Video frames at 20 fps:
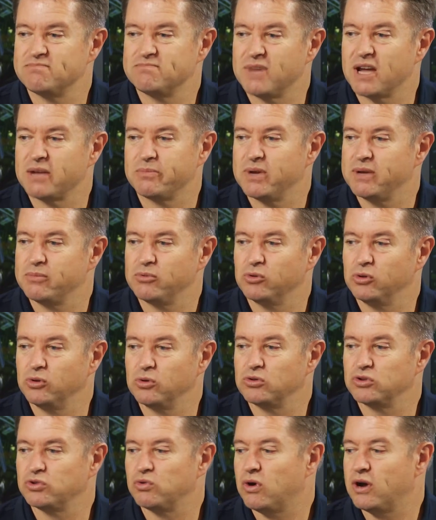make people
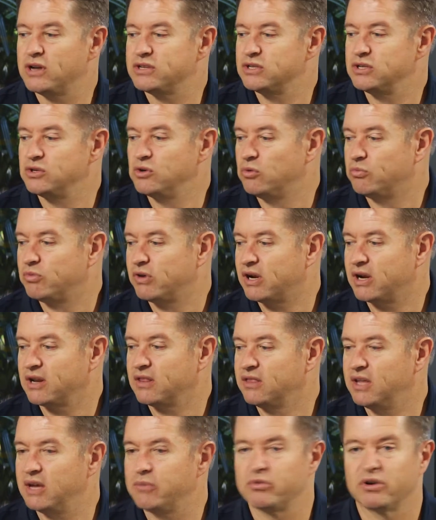look twice at your product
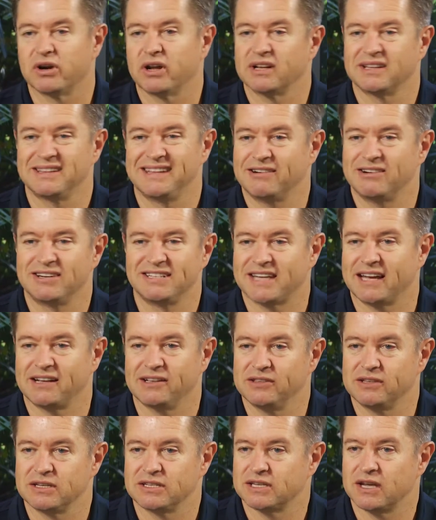and their product. They're
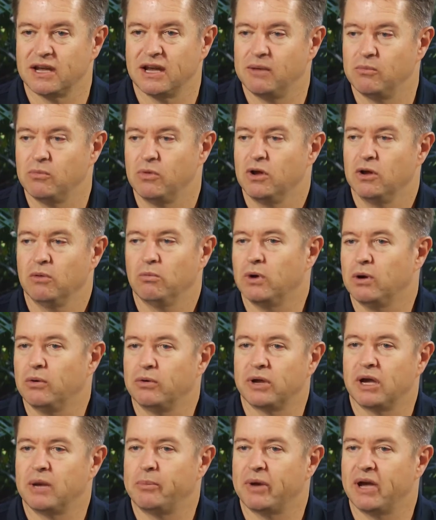exactly the same. Why
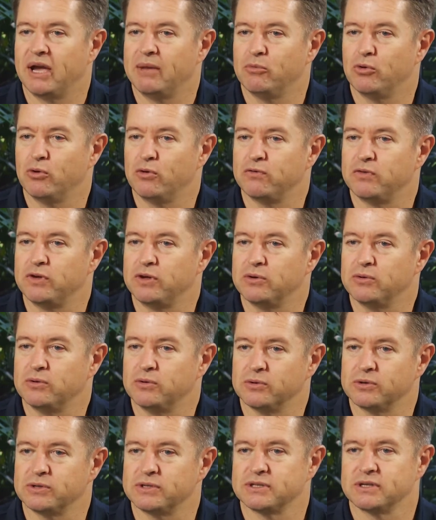would I pay more for
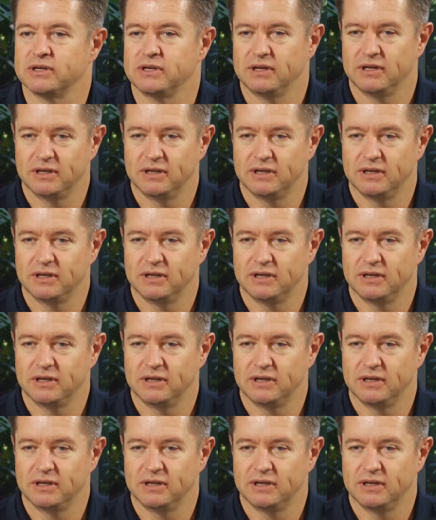yours?